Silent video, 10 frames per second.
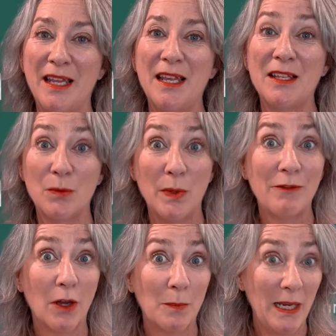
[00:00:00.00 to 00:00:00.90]
So we've
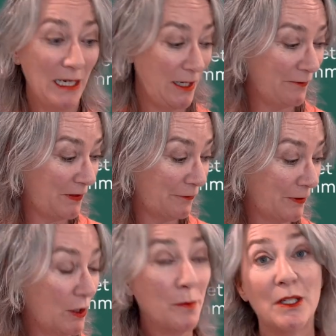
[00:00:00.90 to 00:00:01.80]
got plenty of different
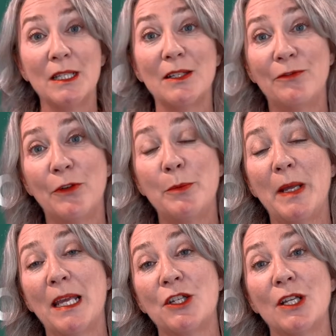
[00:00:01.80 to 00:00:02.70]
options in food
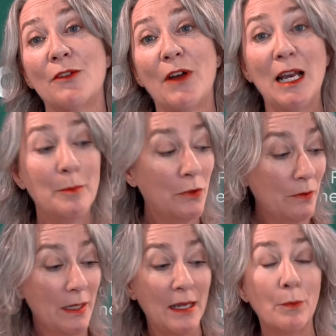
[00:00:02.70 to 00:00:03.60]
packaging available.
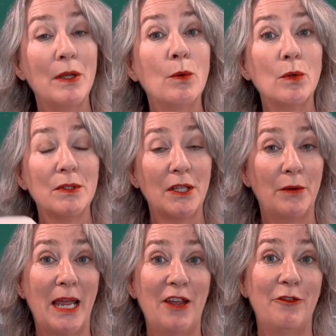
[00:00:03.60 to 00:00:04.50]
We also
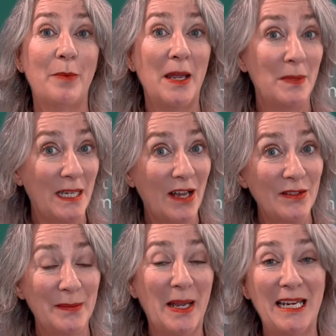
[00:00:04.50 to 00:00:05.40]
have paper
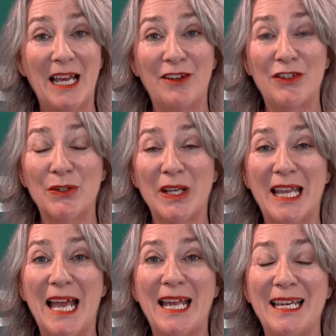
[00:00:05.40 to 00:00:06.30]
towels made out of
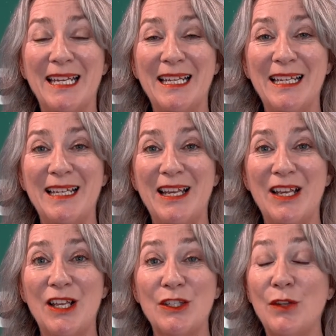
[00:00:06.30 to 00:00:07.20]
sugarcane.
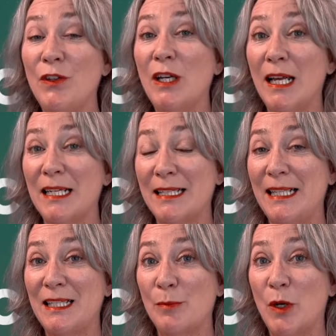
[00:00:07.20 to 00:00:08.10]
So if you'd like to see
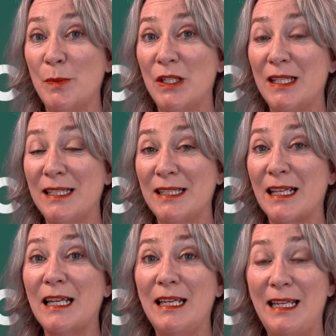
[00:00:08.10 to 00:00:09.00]
some options,
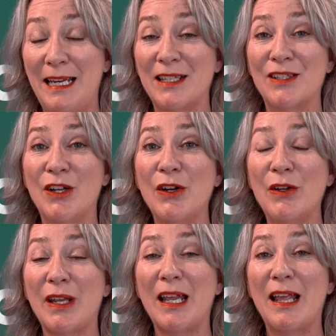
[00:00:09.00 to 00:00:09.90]
let us know.
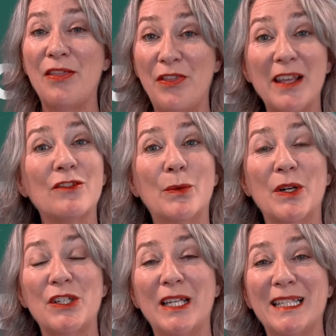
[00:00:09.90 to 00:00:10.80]
Thanks for
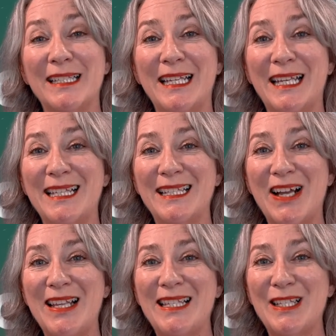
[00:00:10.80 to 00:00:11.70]
watching Insinc
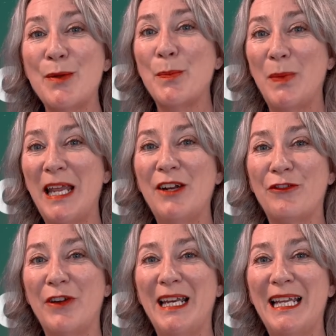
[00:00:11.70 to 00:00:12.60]
Insights,
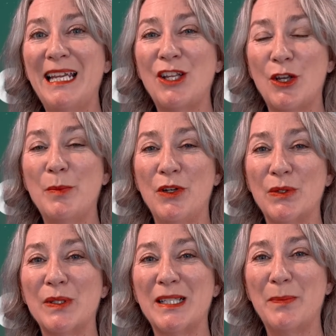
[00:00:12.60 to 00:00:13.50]
planet-friendly commercial
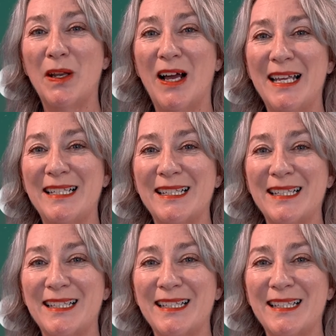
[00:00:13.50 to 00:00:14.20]
supplies.